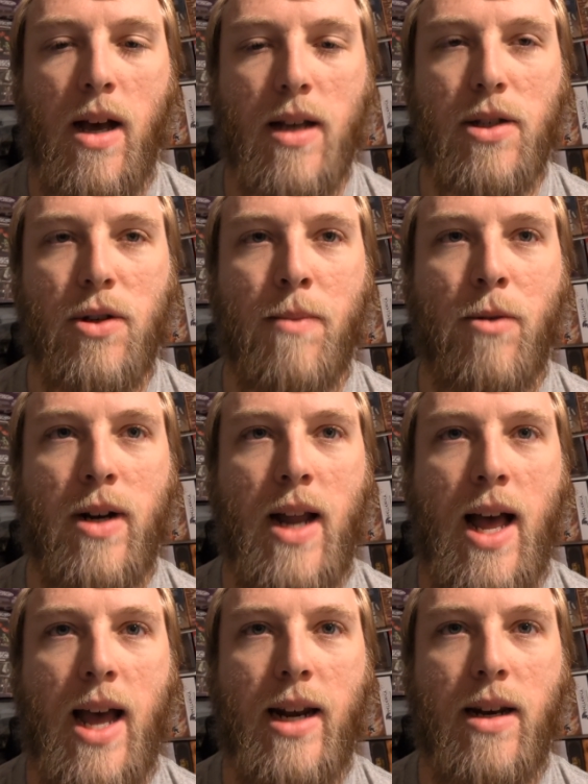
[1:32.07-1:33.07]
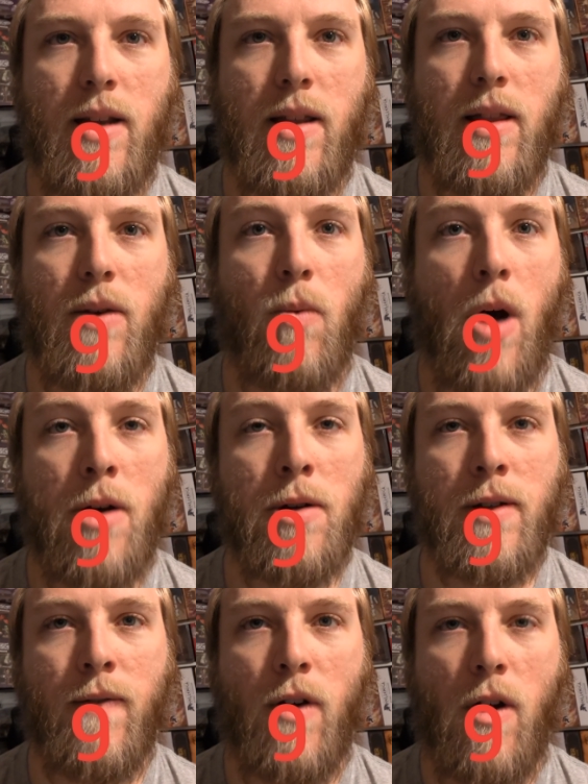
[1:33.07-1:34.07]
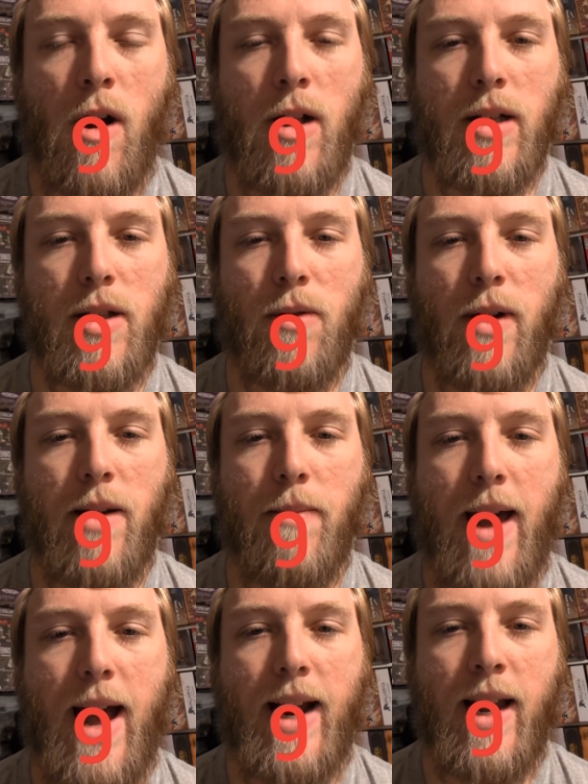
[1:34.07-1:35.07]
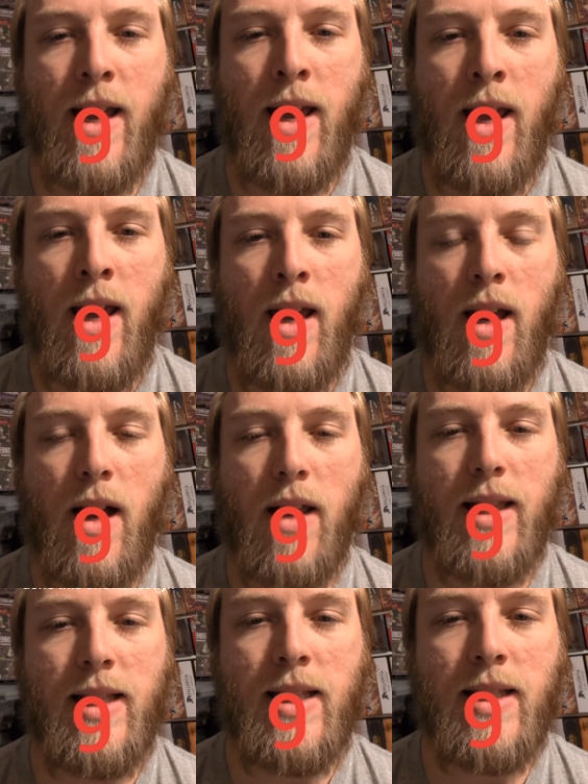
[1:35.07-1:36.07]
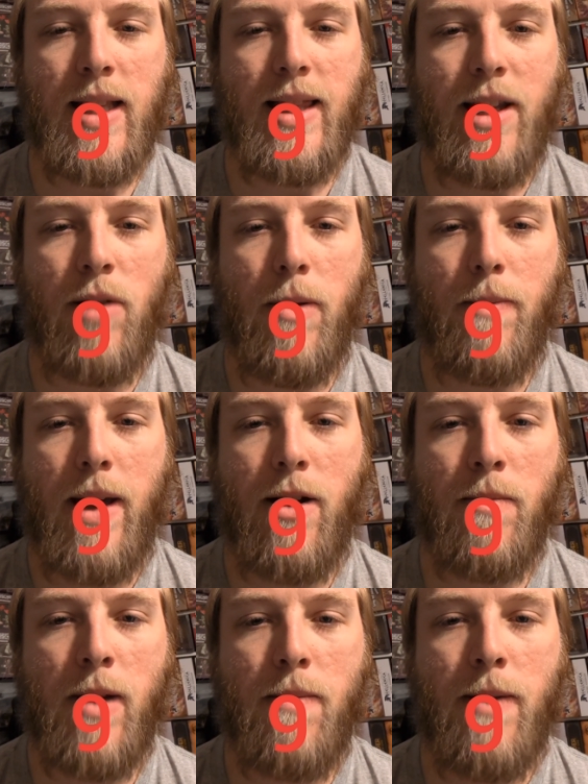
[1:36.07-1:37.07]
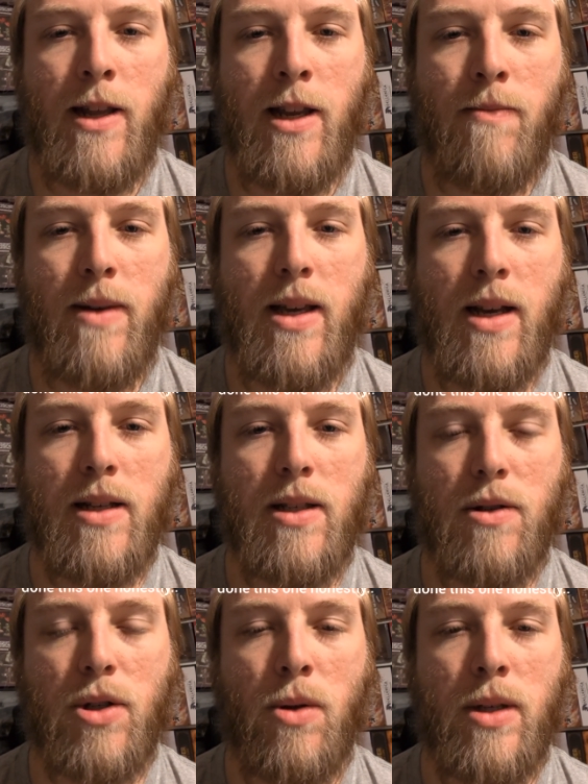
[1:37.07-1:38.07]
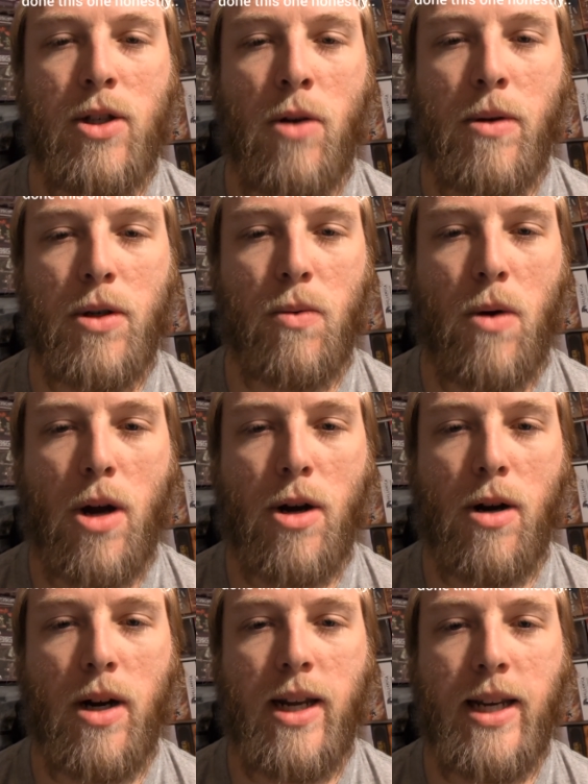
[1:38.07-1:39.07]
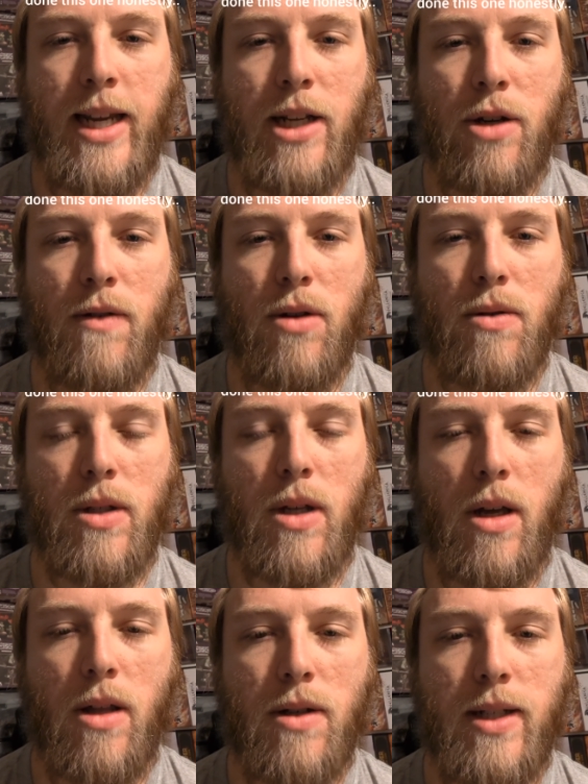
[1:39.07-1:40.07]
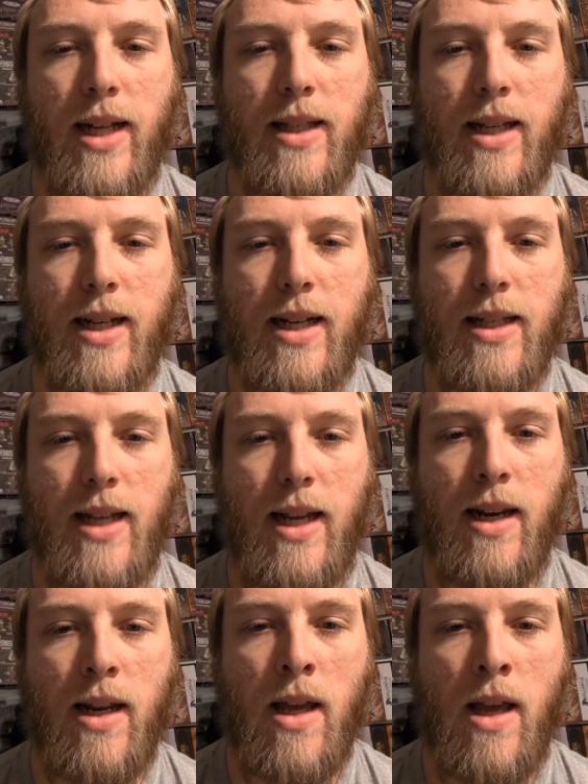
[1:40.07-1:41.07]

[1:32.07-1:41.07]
So number 9, the Waters of Valhalla terrain pack. This is a little bit better in my opinion because there's only so much water in each of those other sets, like I said.